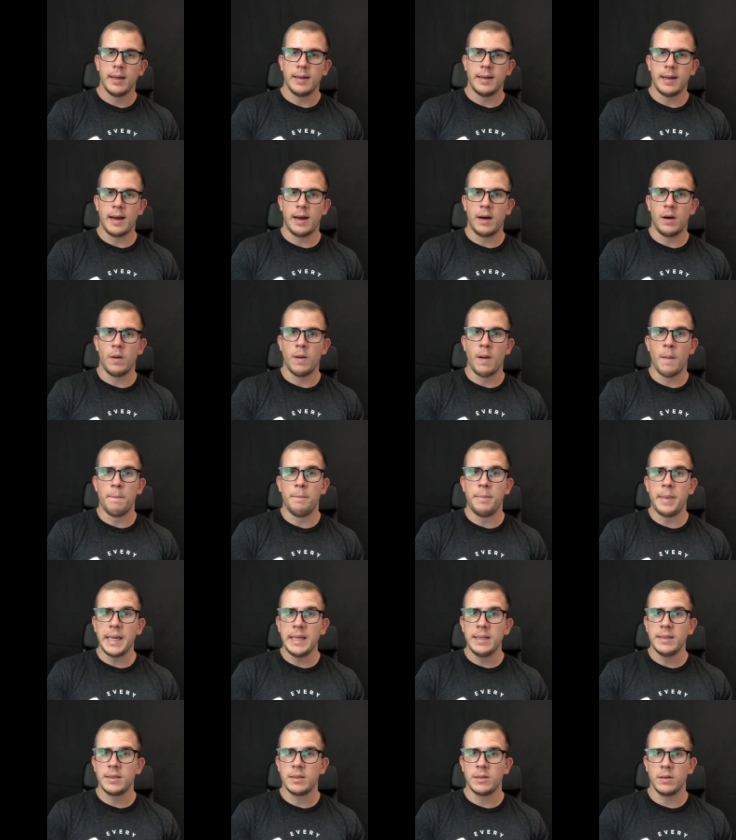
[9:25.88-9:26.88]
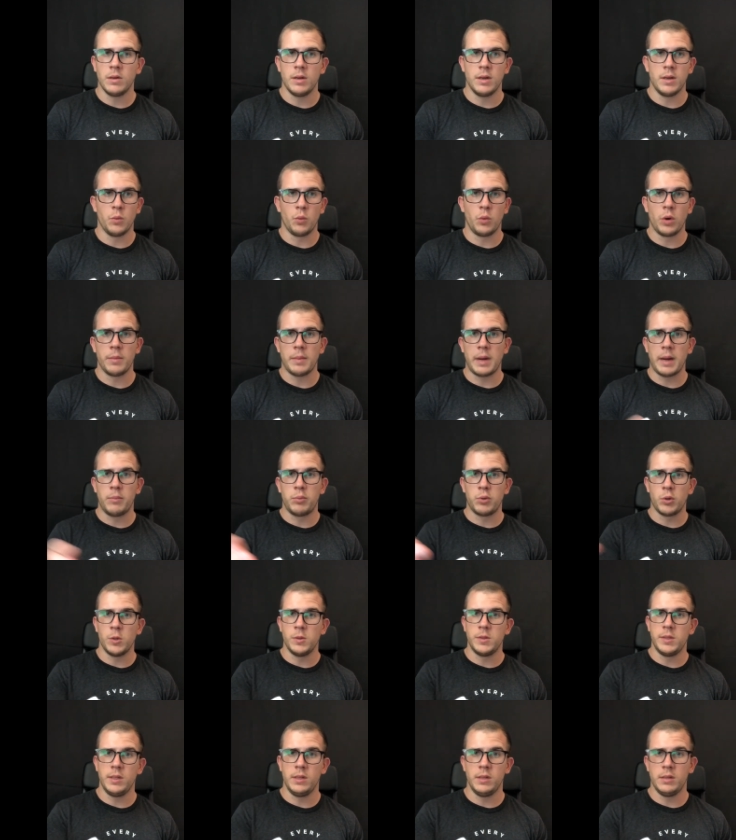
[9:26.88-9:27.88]
Now, based on where my
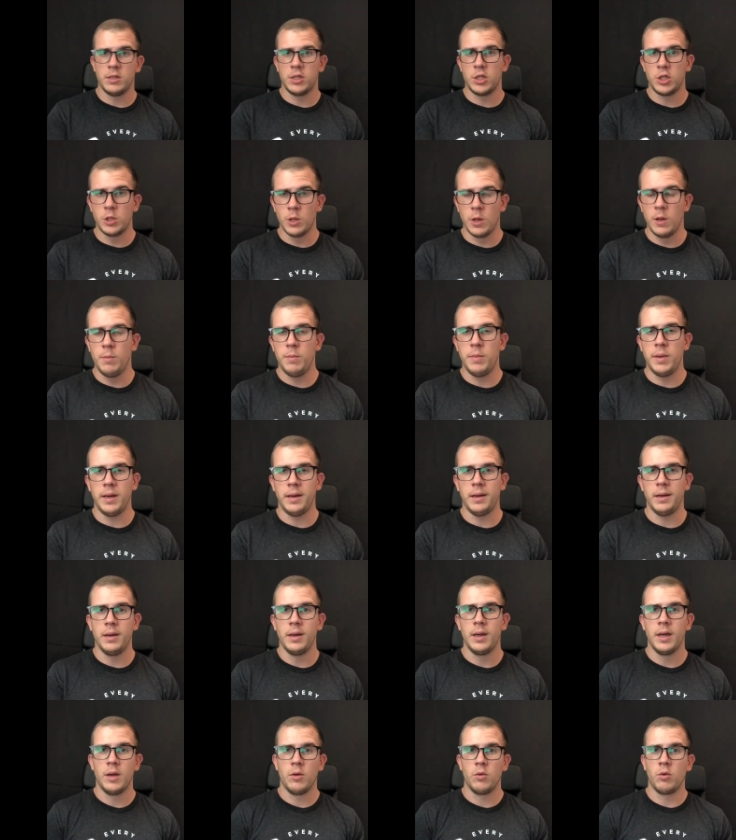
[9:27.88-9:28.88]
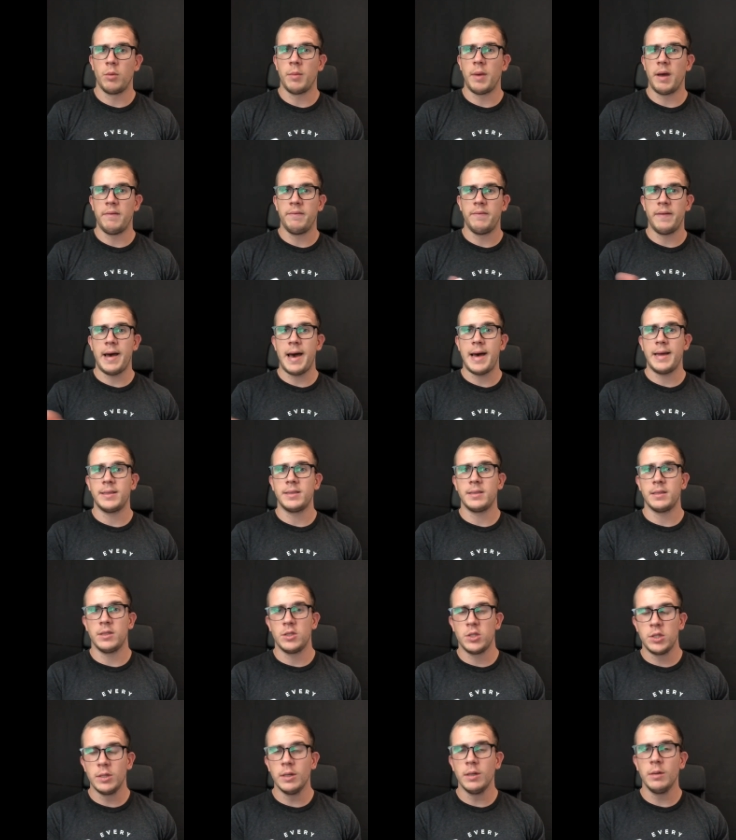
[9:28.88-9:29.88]
protein should be, where my
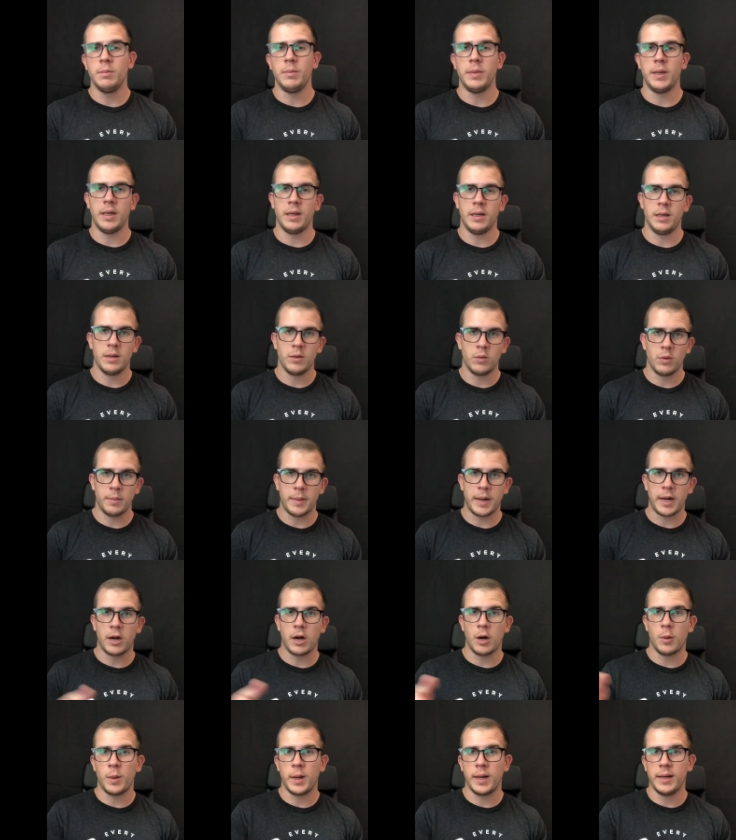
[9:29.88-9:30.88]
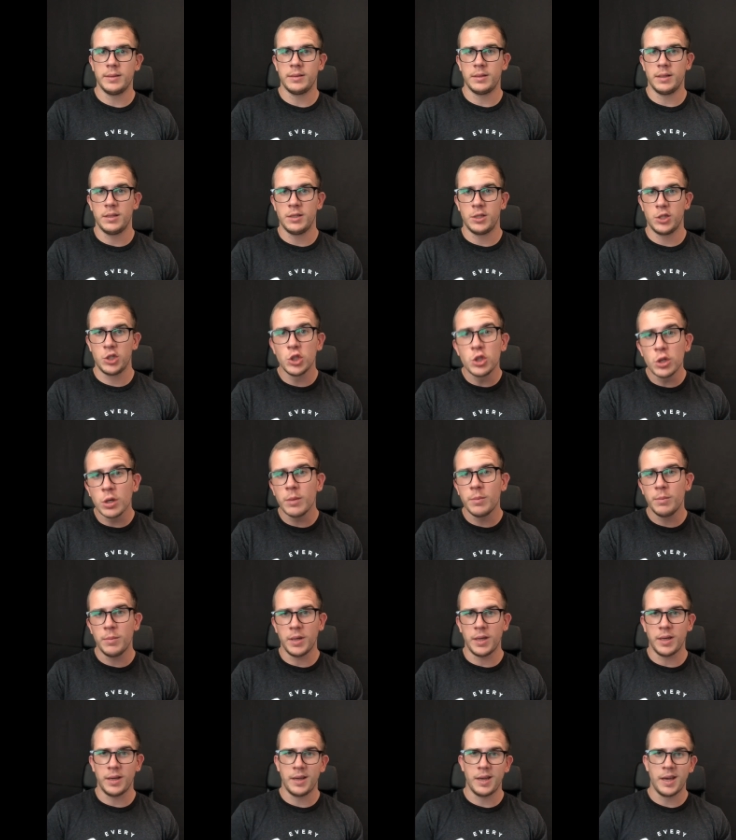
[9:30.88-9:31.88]
fats should be, where my carbohydrates
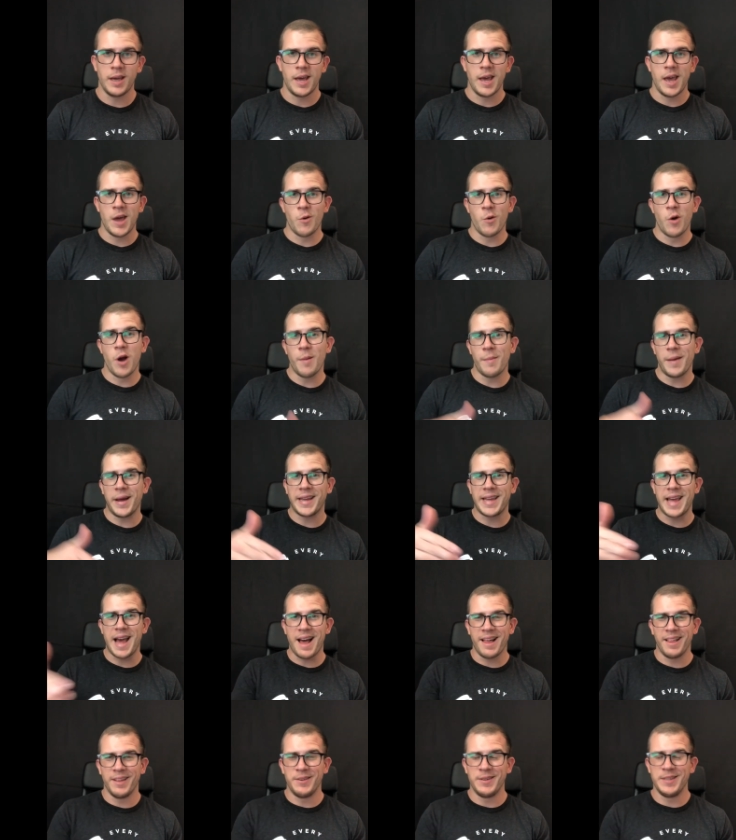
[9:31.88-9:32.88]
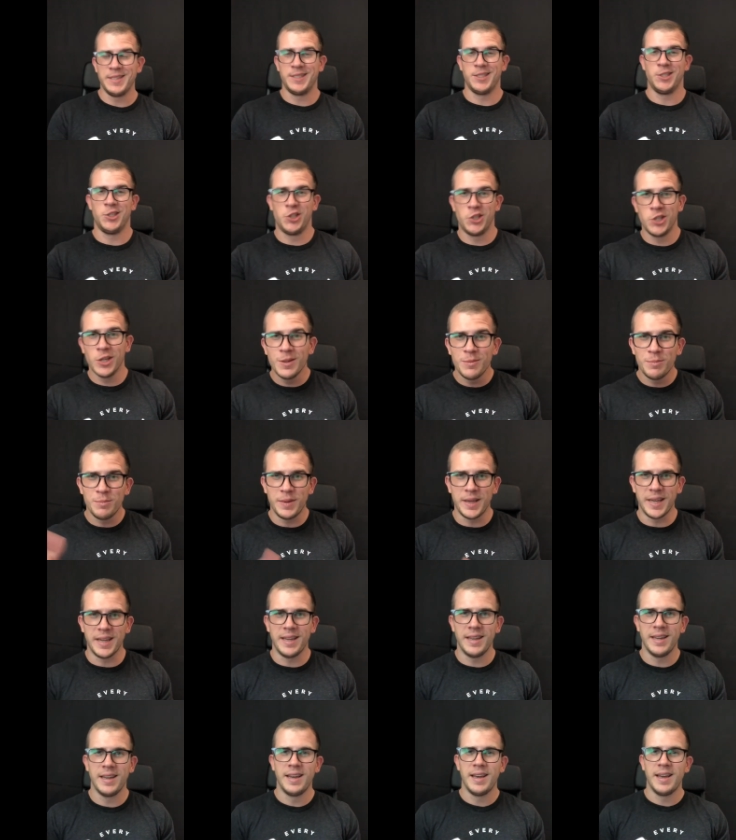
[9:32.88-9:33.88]
should be, where my calories should
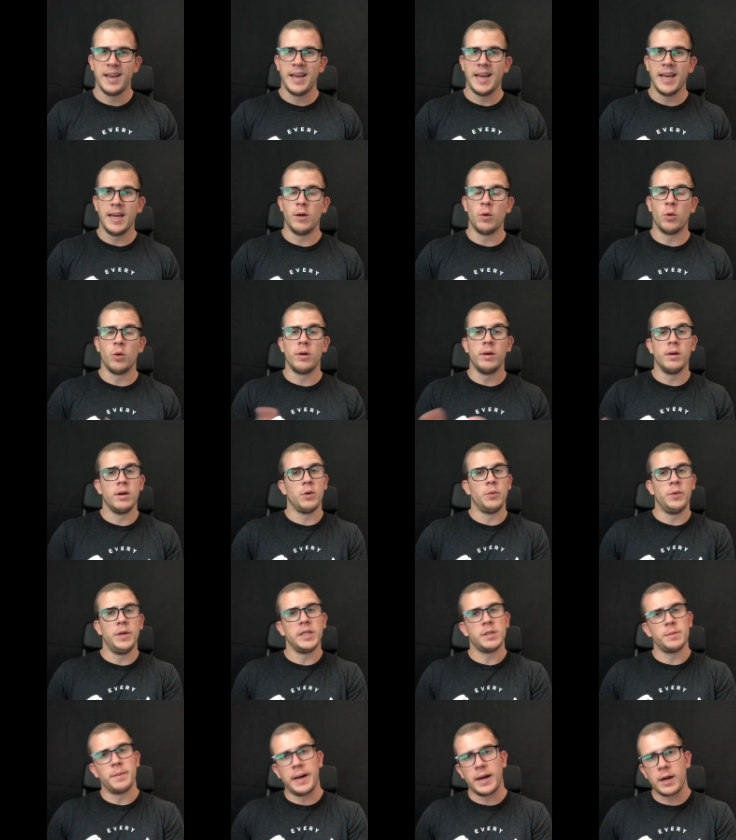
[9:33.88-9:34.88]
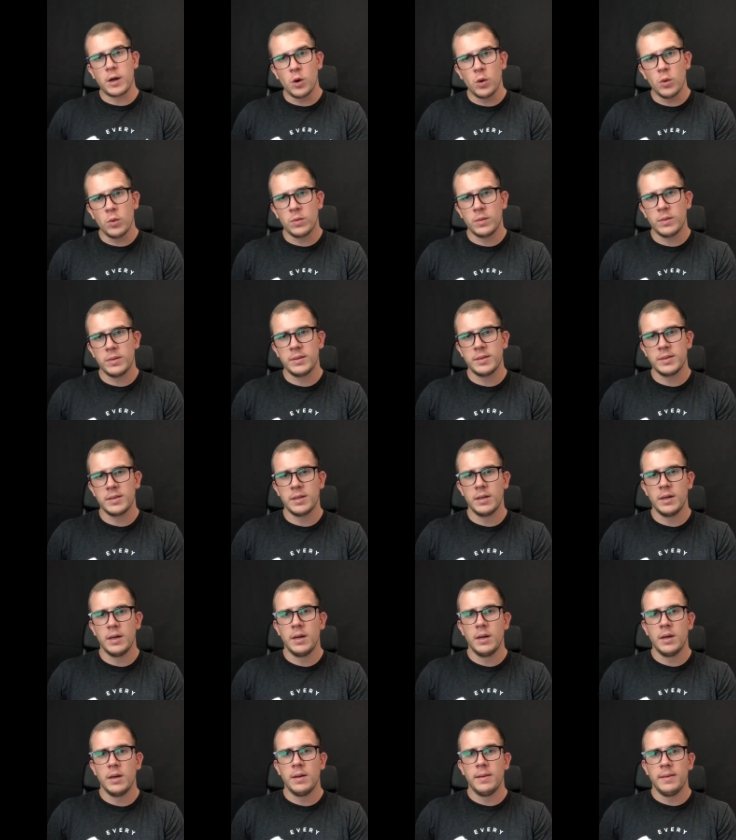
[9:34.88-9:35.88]
be, in order to reach my goals,
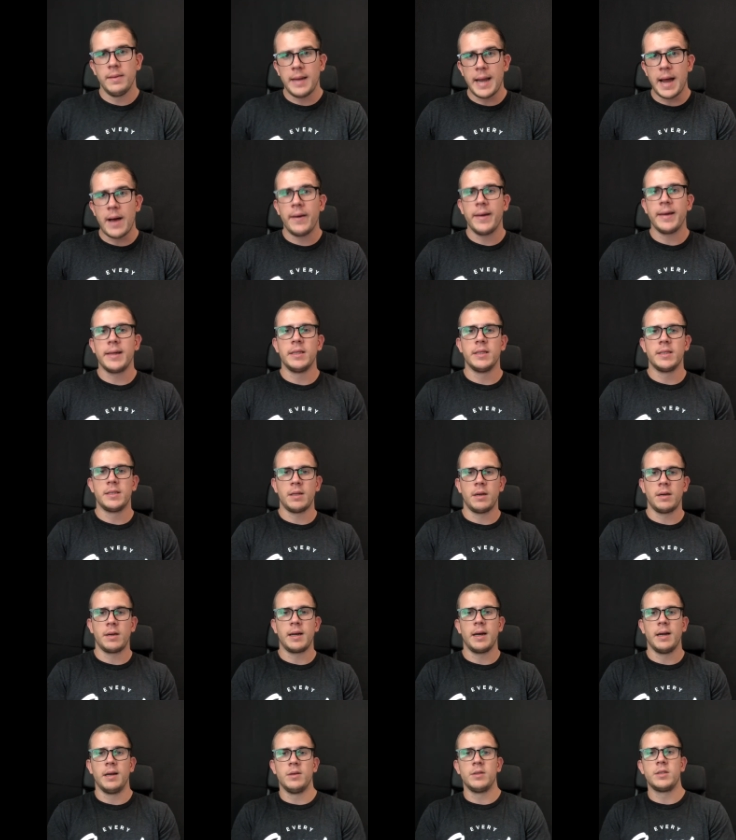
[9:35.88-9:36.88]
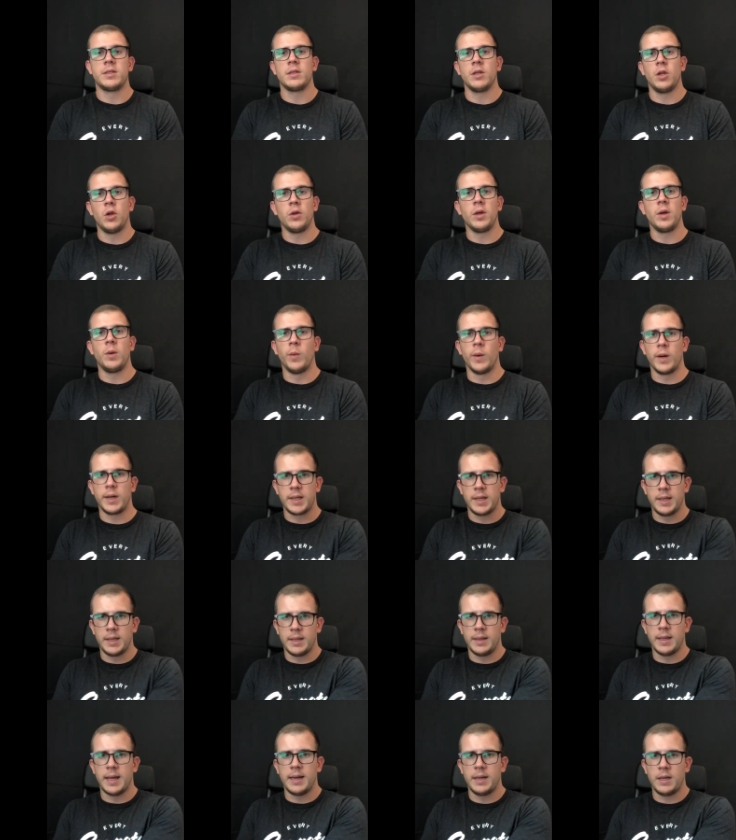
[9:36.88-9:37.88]
now I can start kind of slowly
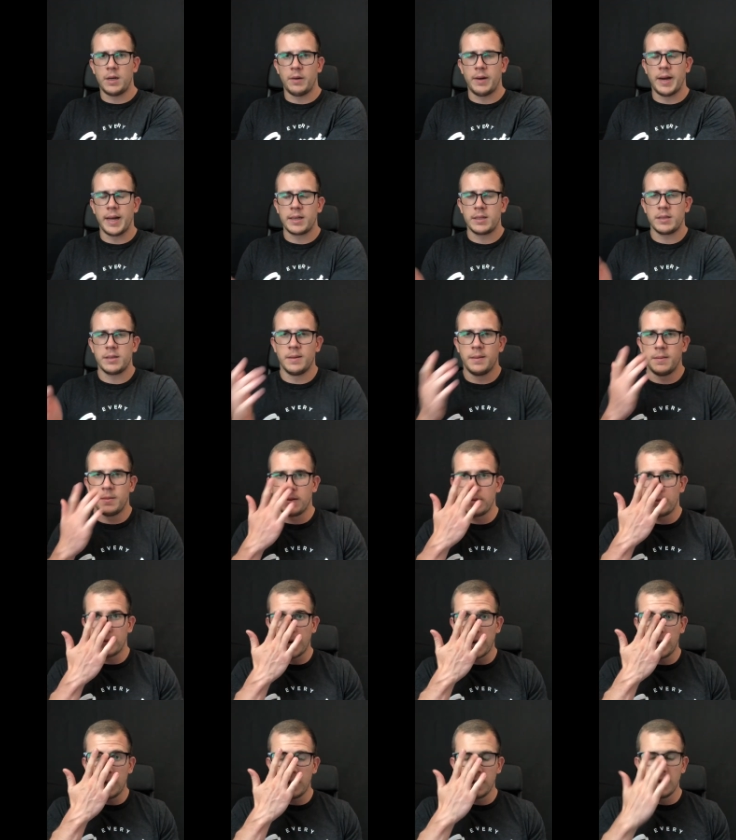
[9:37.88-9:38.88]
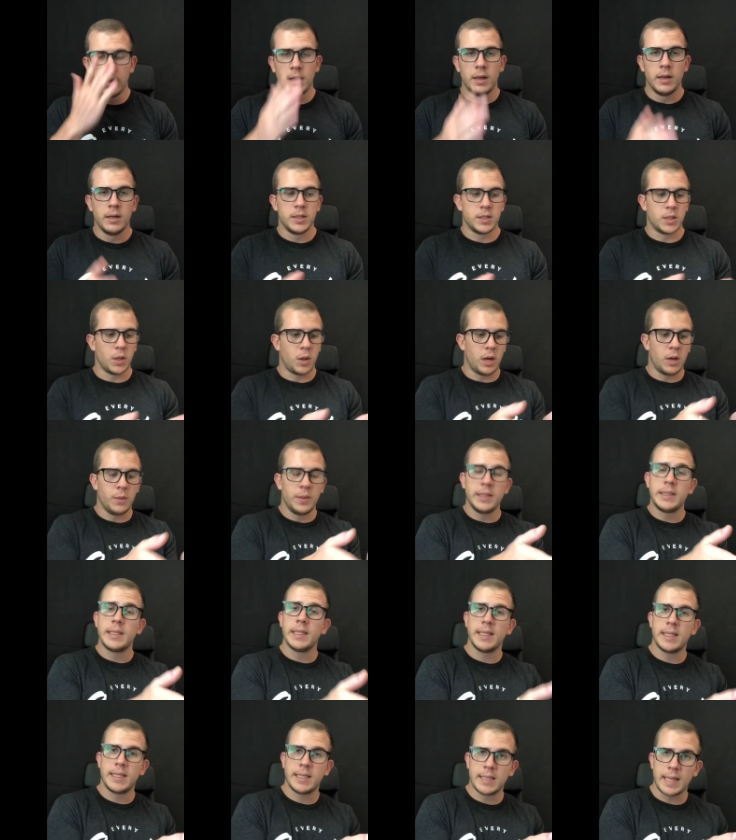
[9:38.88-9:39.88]
working in that direction, right? So
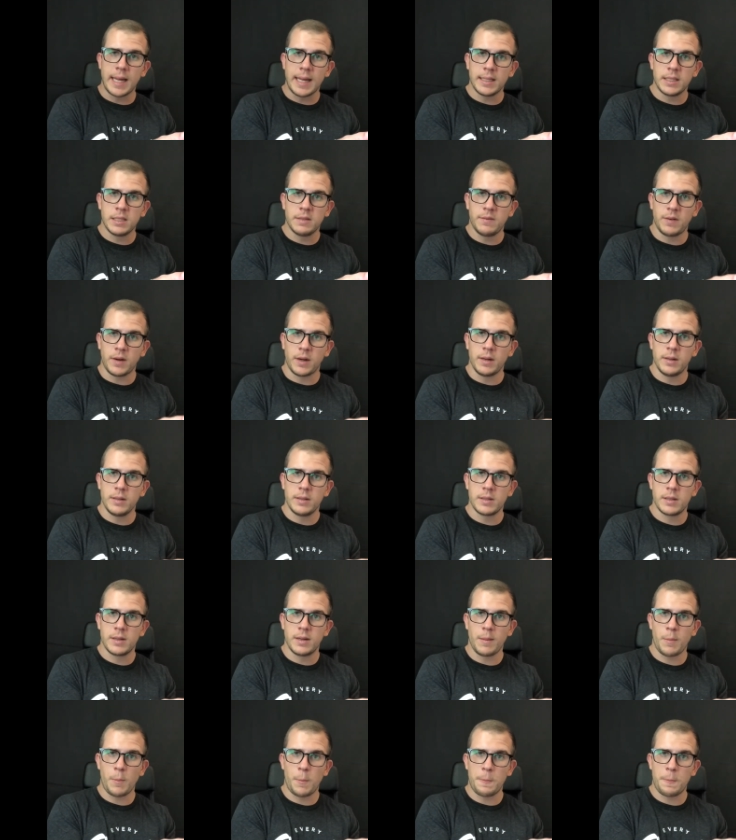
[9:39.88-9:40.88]
always assess first,